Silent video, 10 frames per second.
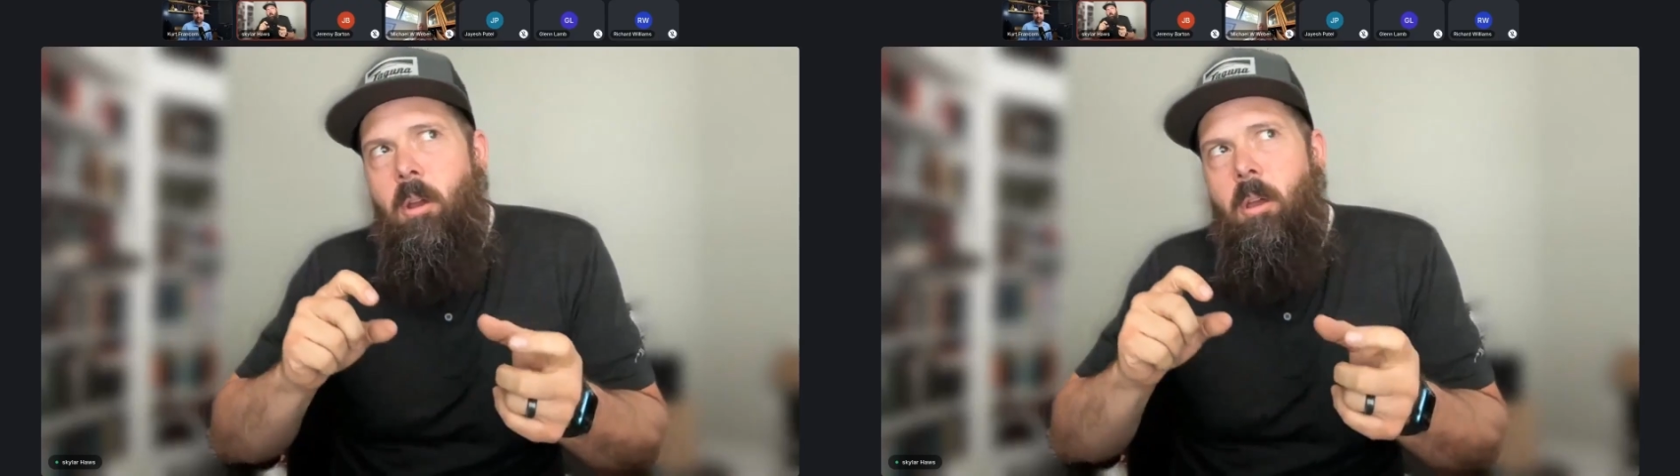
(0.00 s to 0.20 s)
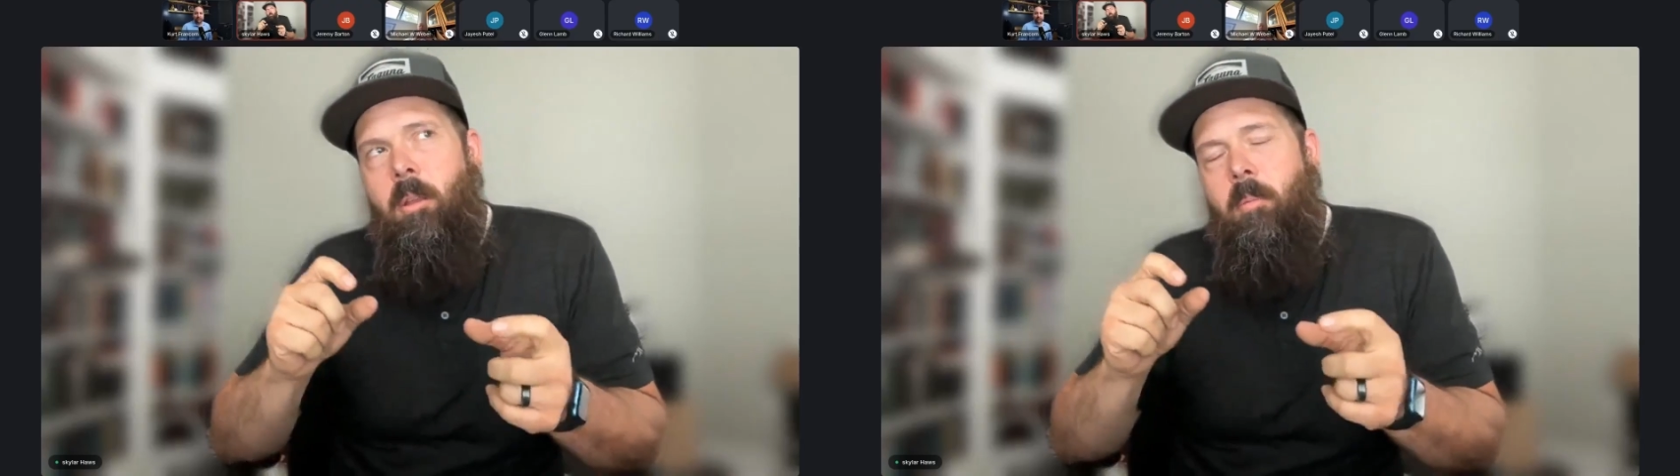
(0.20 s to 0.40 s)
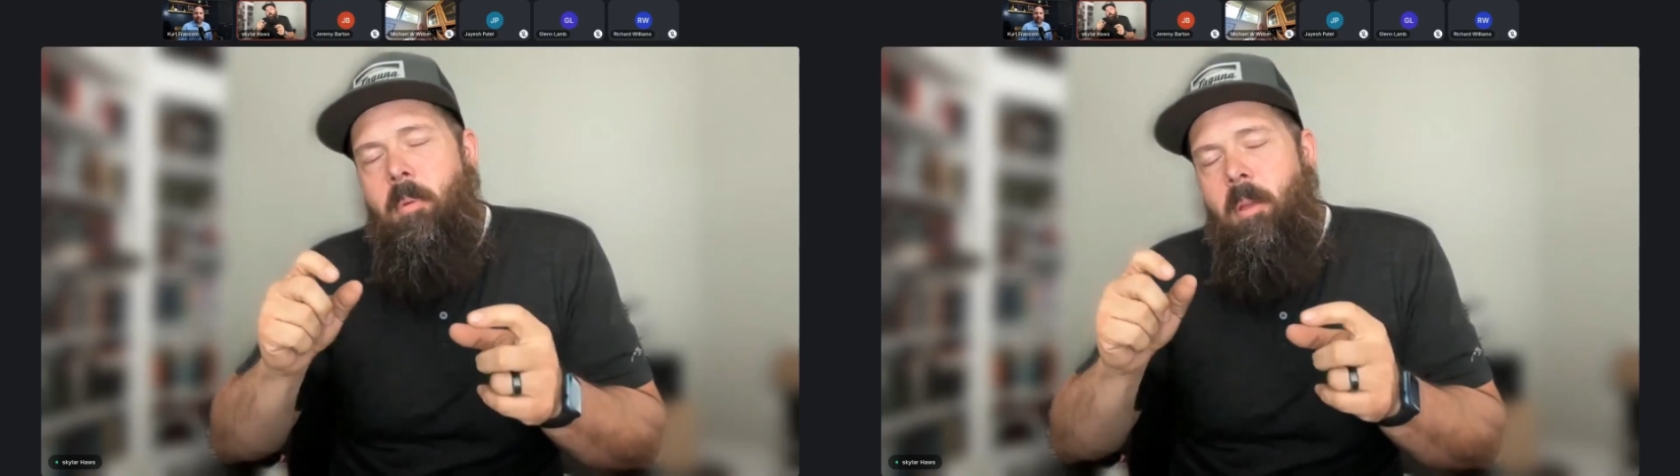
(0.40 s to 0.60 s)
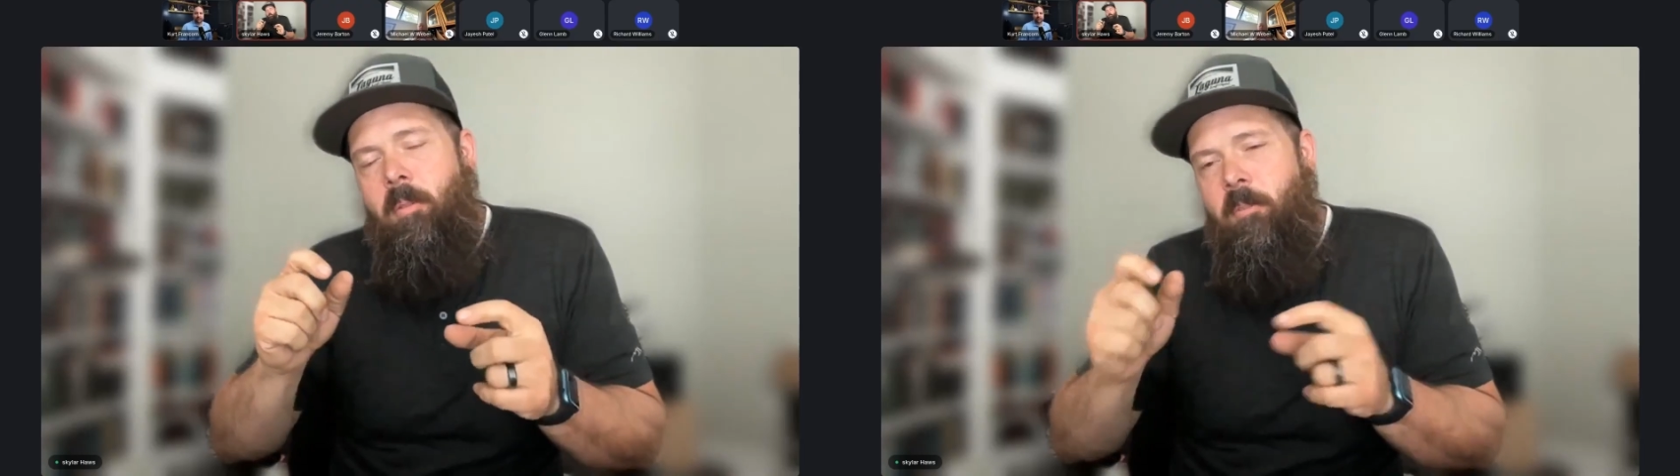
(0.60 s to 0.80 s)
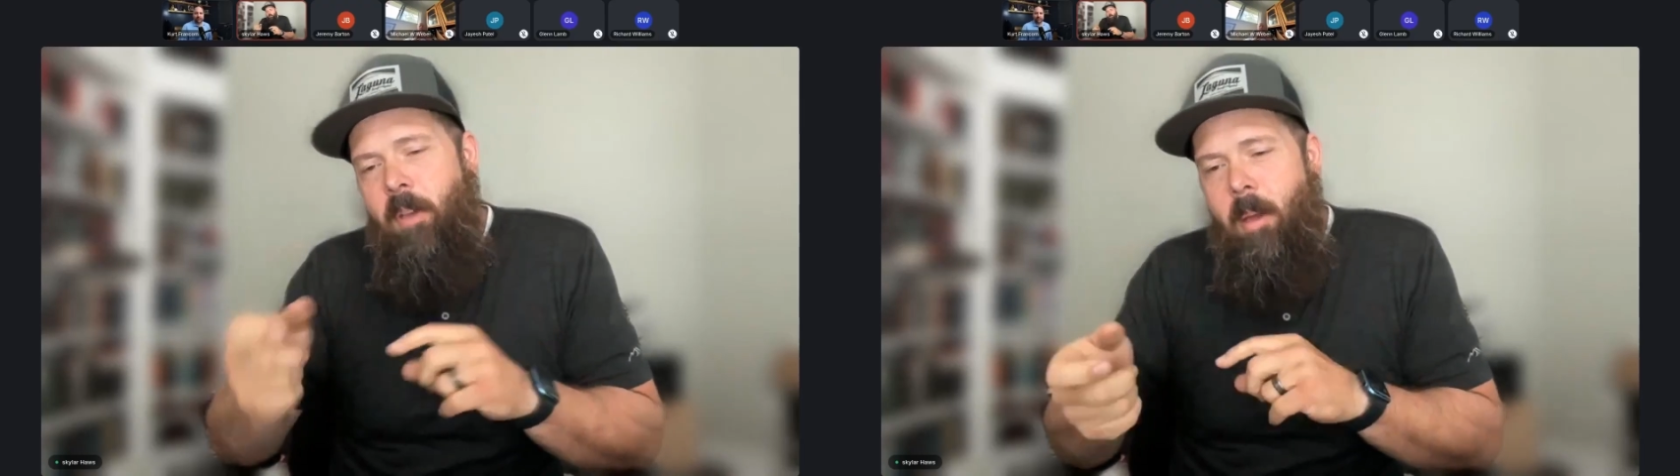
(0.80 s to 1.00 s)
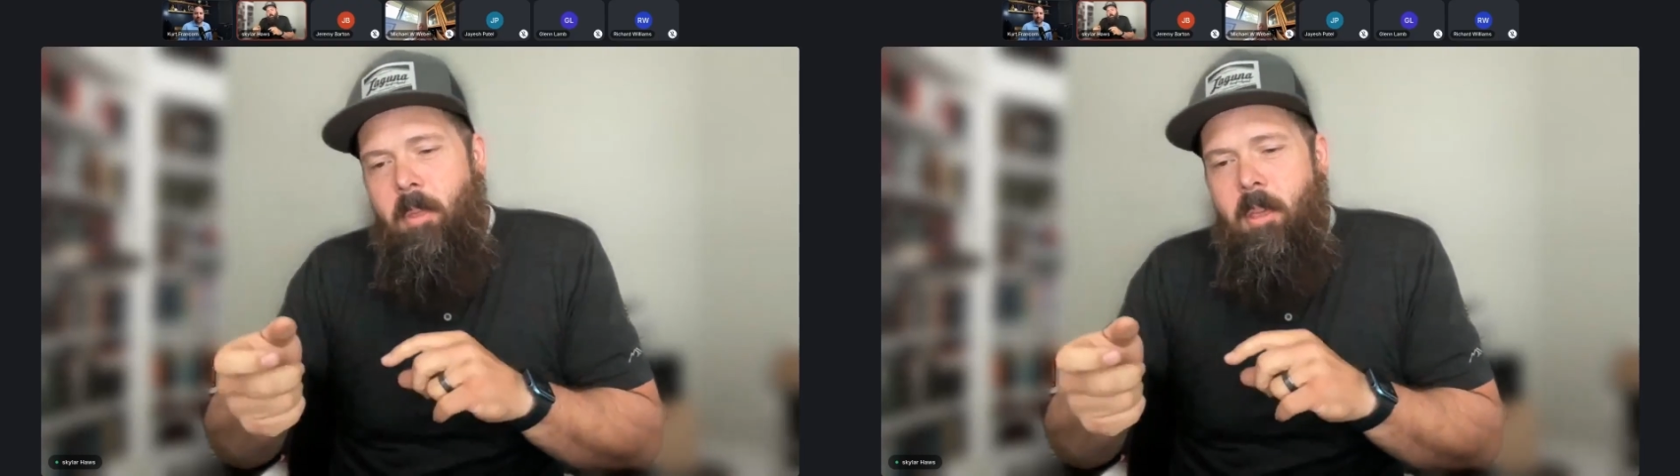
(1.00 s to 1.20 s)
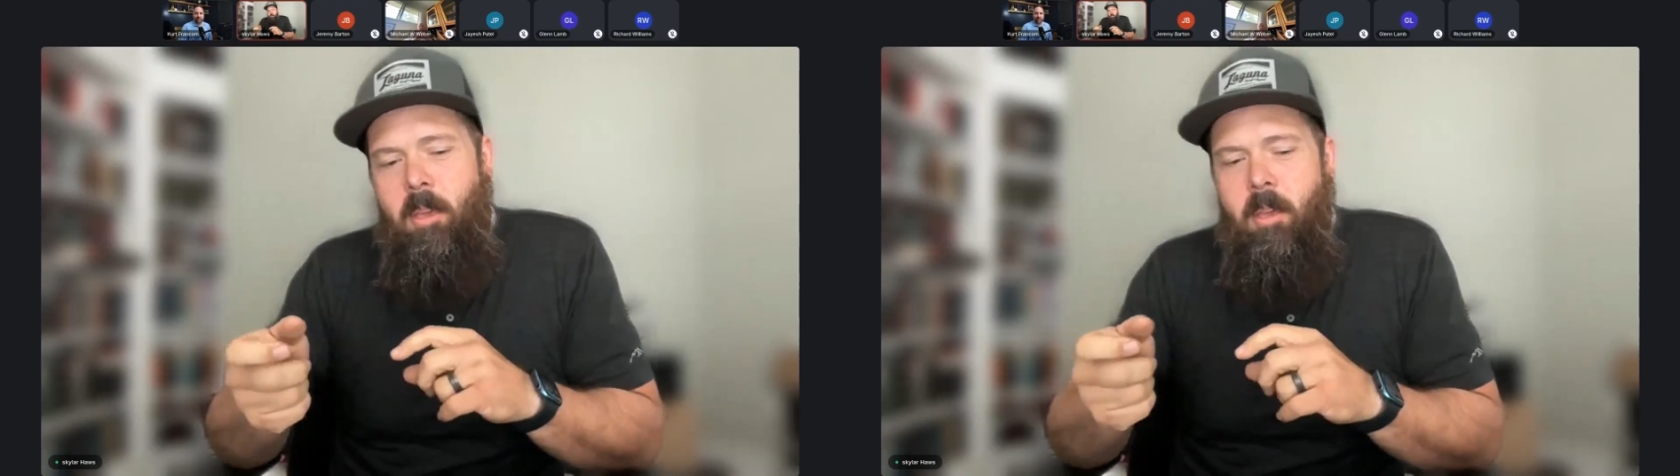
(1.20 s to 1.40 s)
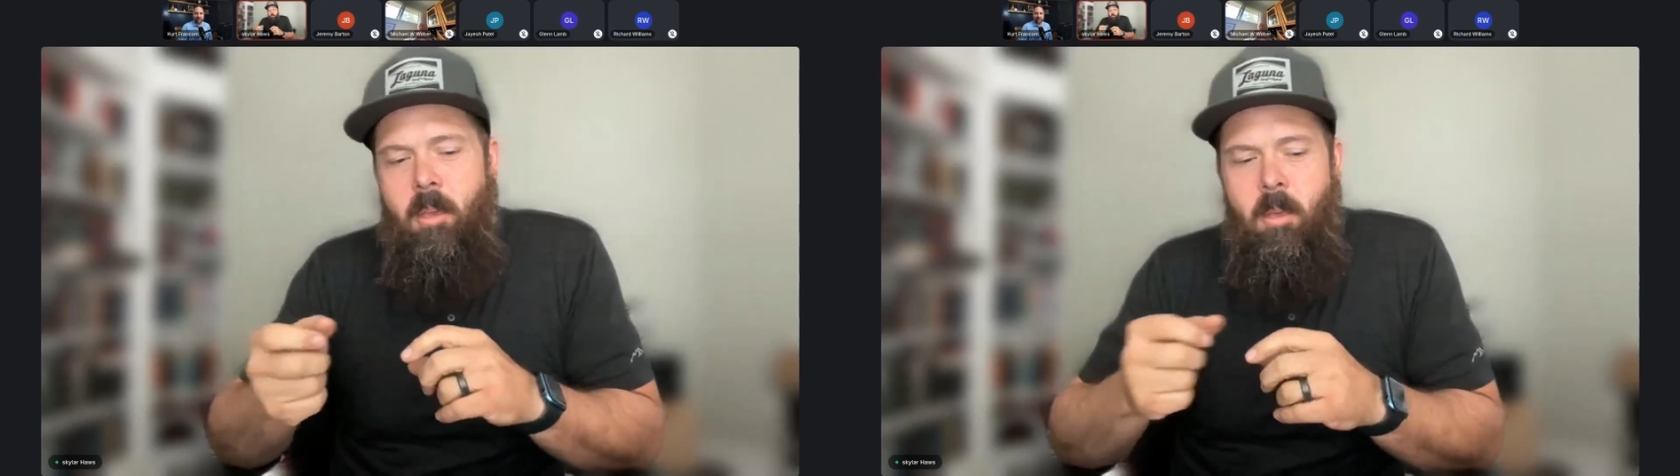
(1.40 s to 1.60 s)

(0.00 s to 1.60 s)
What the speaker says: and family.